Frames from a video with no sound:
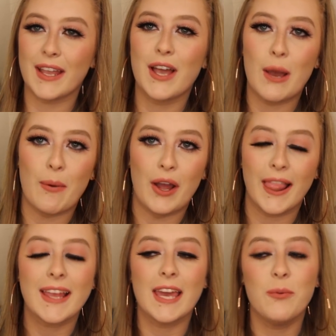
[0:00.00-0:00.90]
come on.
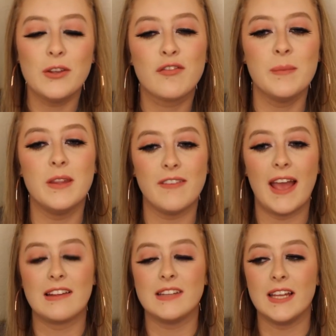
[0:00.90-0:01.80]
Like, it was from the
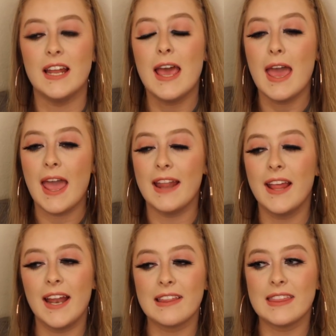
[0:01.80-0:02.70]
vaccine. And
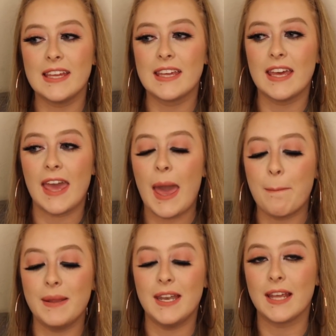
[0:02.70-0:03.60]
then I think it
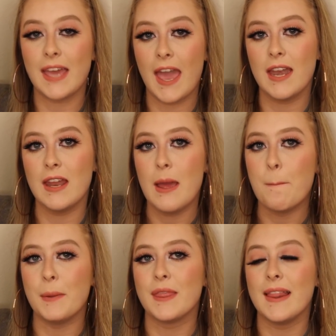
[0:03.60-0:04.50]
happened again,
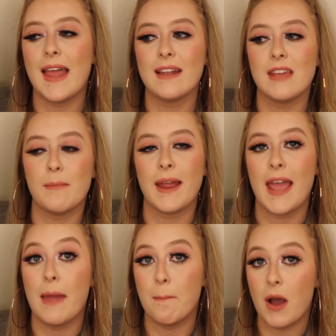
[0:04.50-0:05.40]
but then that time I
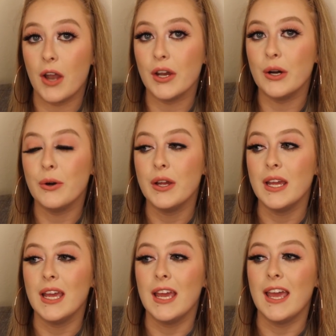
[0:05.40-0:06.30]
had mono,
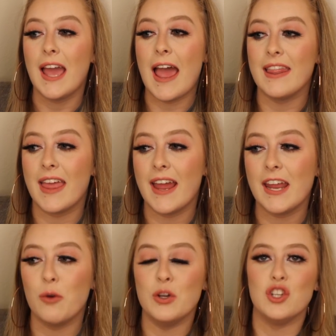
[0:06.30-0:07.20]
and then
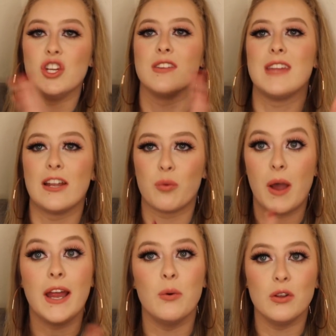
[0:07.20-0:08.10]
it was just, that's
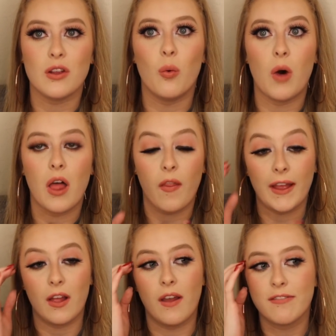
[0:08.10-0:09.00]
why it was a lot,
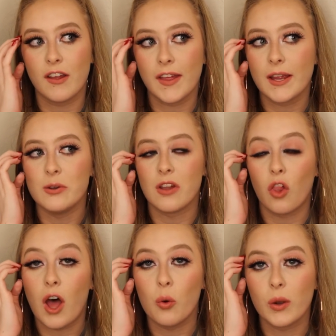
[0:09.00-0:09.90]
I felt like it was a
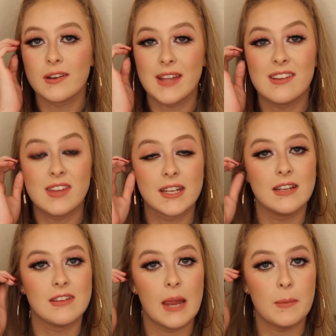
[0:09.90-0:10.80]
lot worse that
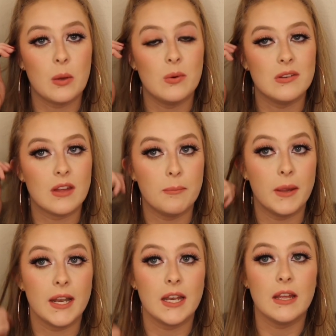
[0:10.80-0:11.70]
second time it was
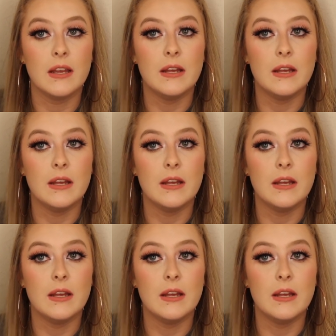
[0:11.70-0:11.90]
admitted.